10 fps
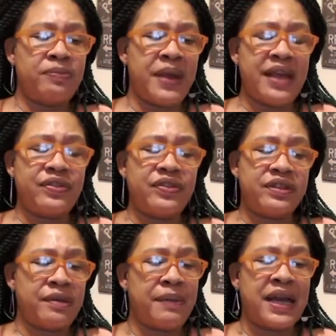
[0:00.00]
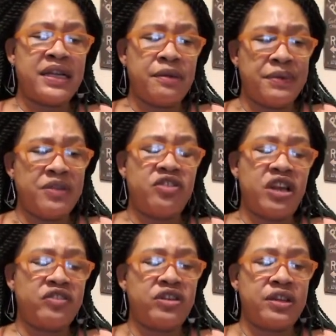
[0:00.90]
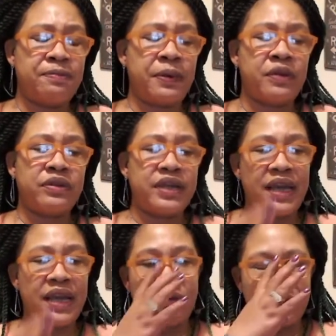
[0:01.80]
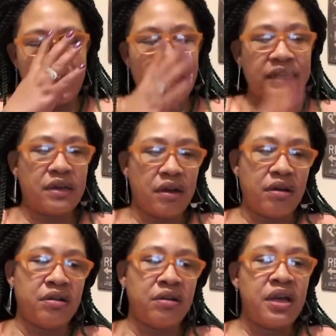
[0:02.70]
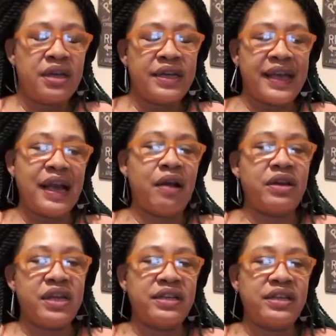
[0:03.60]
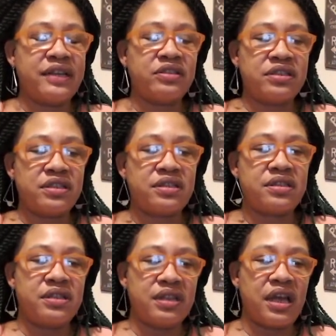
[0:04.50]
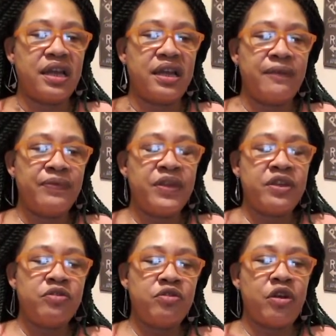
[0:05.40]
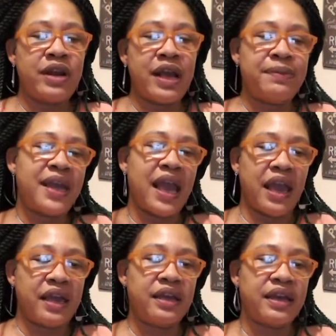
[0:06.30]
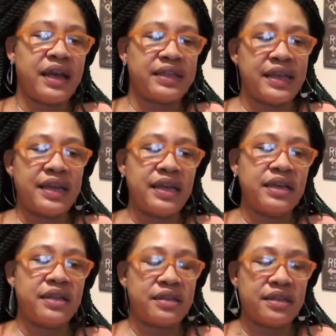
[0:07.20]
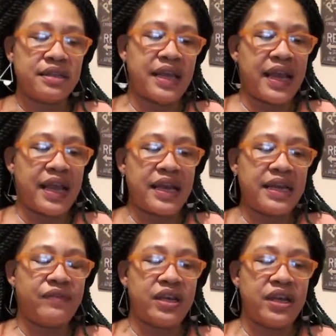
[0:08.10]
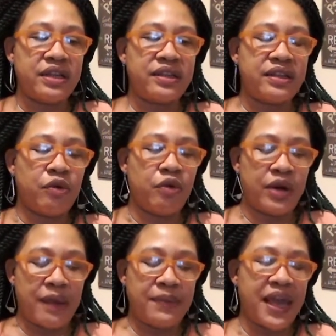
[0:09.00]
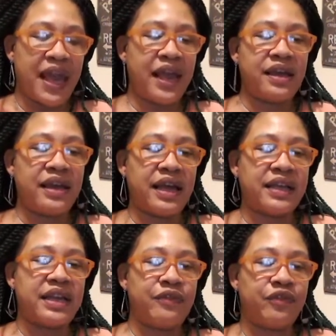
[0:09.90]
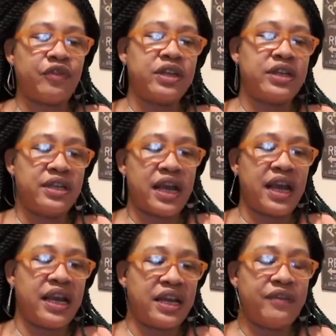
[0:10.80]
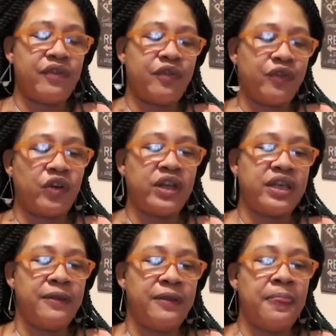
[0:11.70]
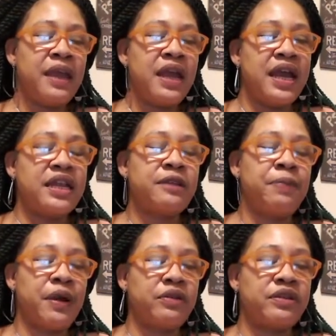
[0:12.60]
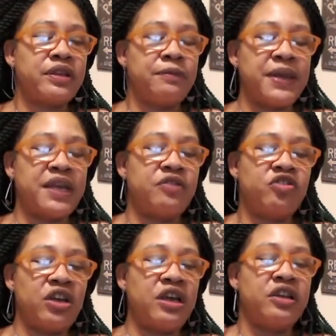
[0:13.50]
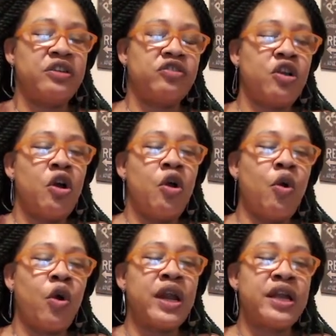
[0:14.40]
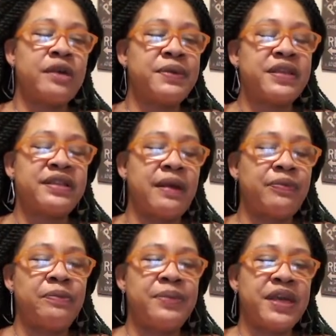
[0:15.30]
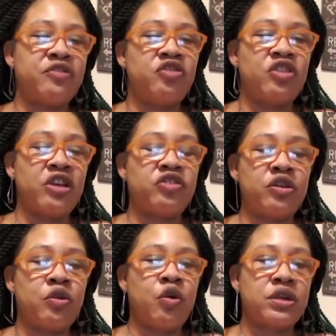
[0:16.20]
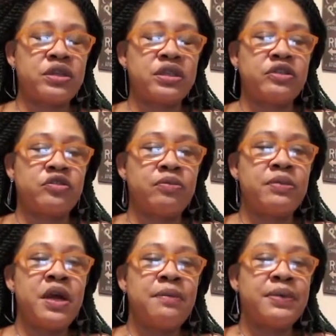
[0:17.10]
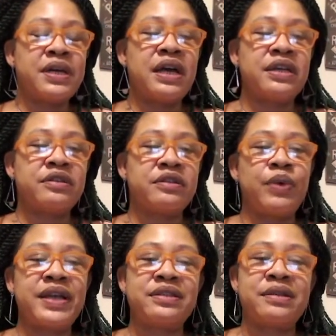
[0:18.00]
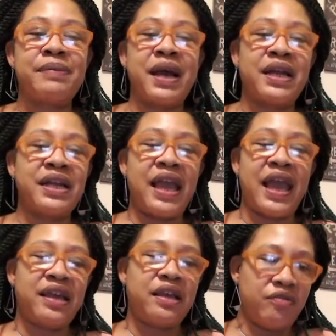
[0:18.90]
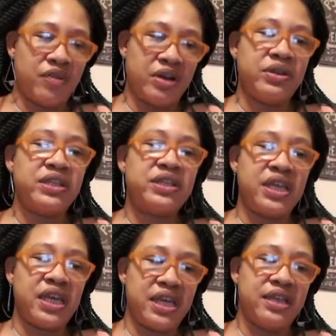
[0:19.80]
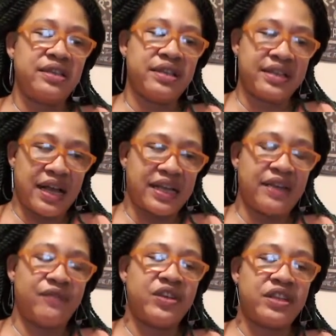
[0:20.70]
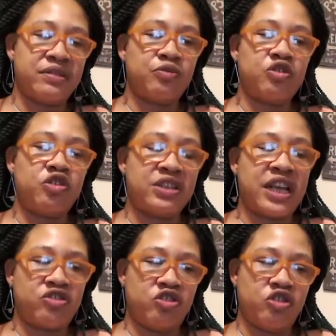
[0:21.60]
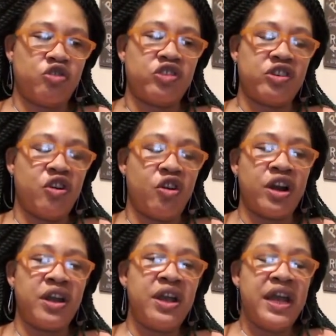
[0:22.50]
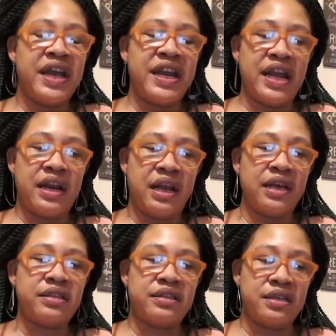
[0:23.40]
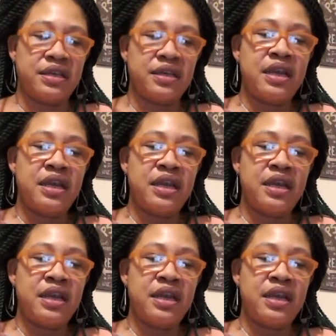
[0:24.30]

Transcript: Mathis, somebody could be judging this person character like, no, they out here, they just a slut. You know, they be acting like they innocent. They ain't even innocent. Or they be acting like they freaky. They ain't even freaky. And this person is being judged. Or it could be something being judged in the court system because the way somebody acting around these kids, because I can't forget them ch- that children card and that lusting.